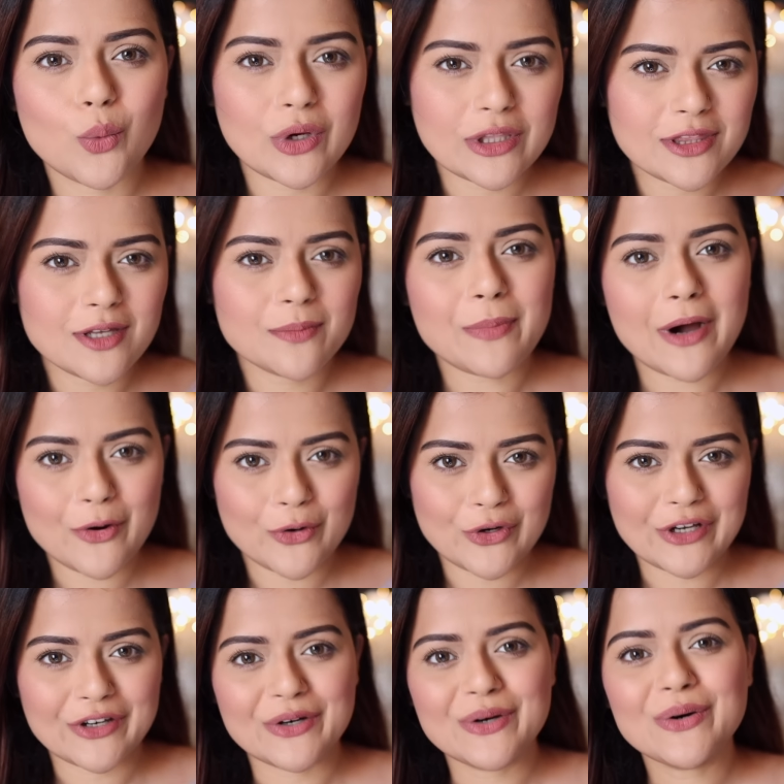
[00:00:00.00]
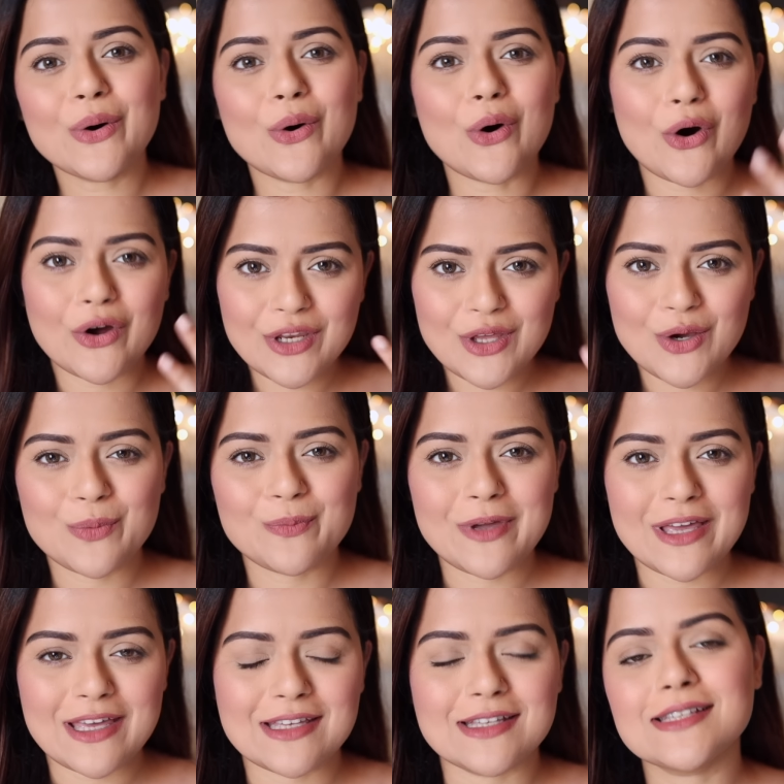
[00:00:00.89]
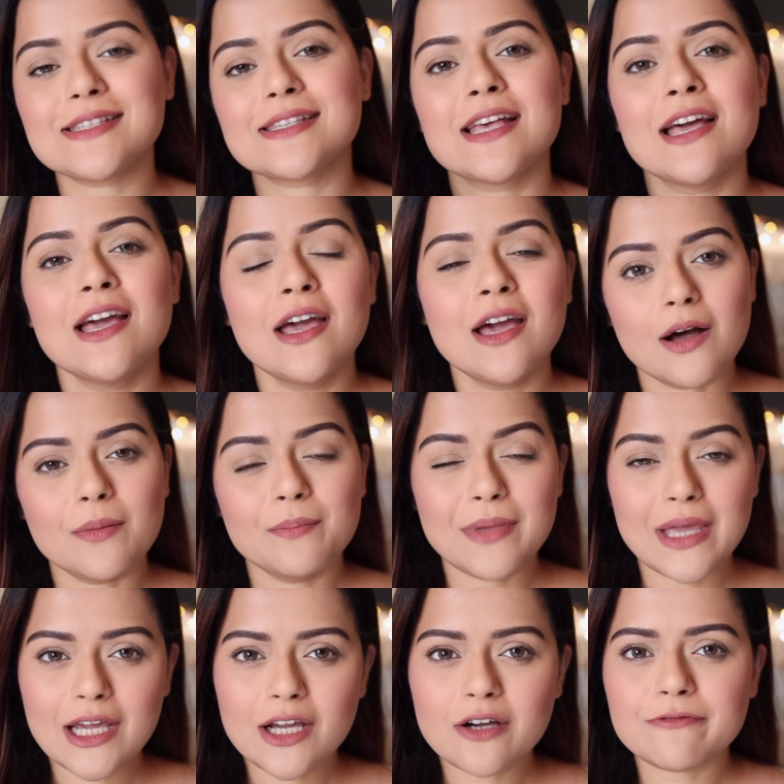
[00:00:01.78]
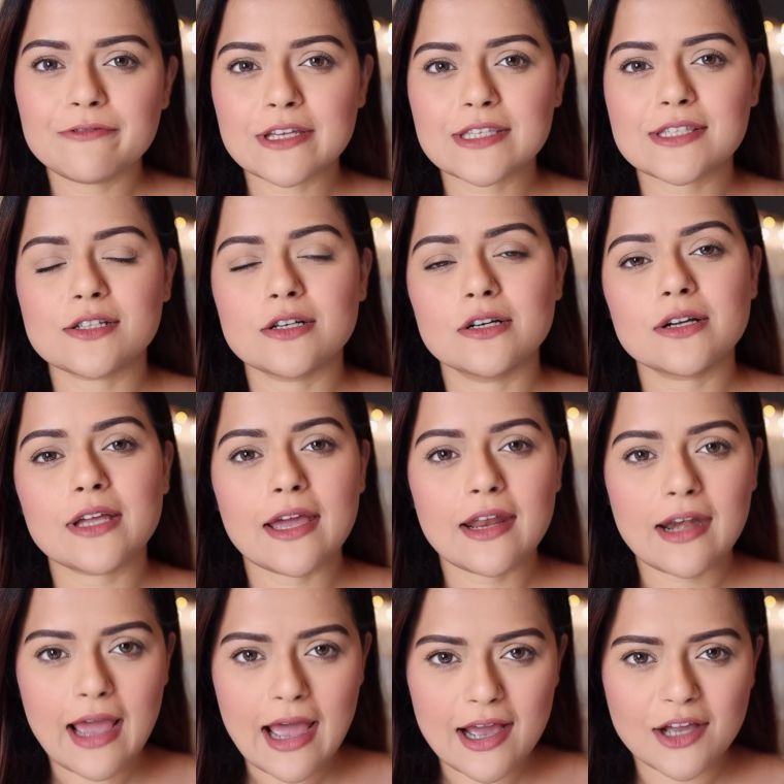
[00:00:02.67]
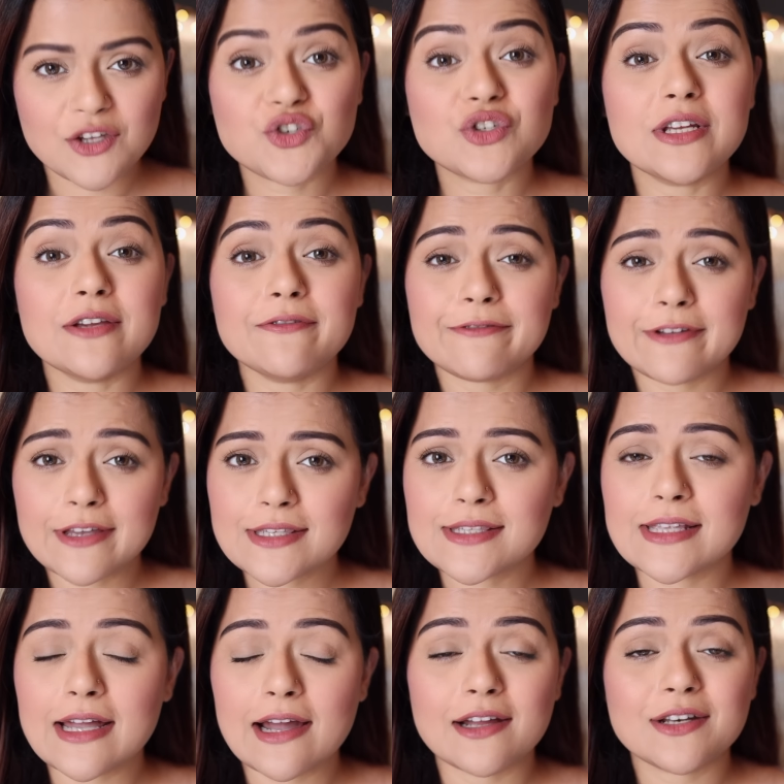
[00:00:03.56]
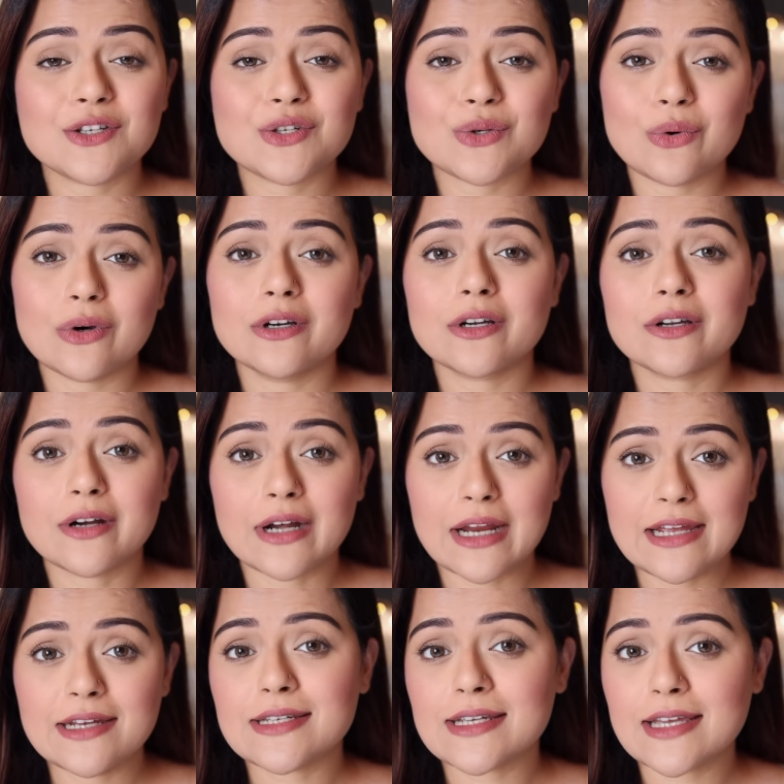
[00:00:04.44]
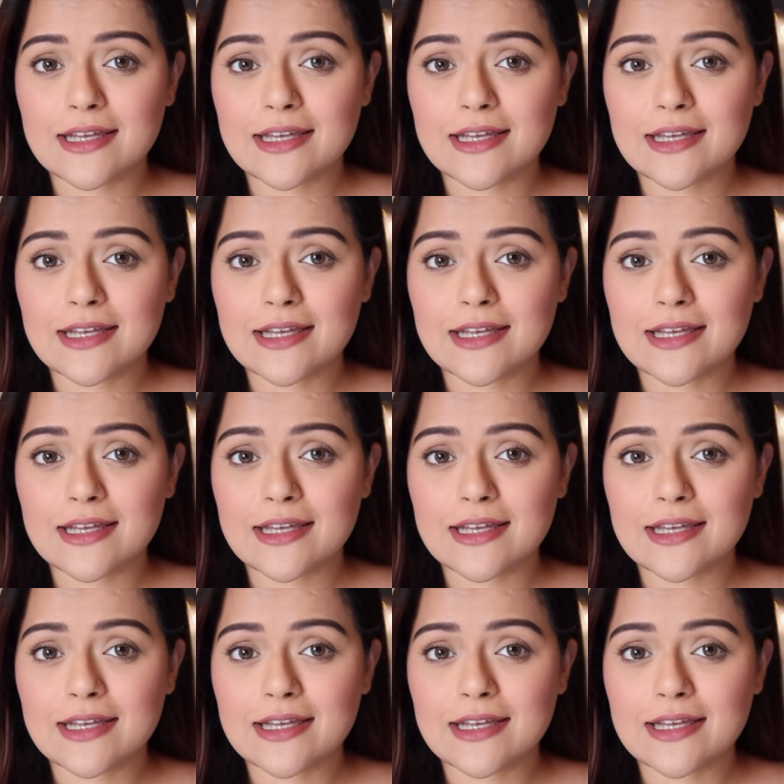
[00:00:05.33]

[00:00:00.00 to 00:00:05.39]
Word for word: with the powder on your base, a makeup fixer can actually fix that to a great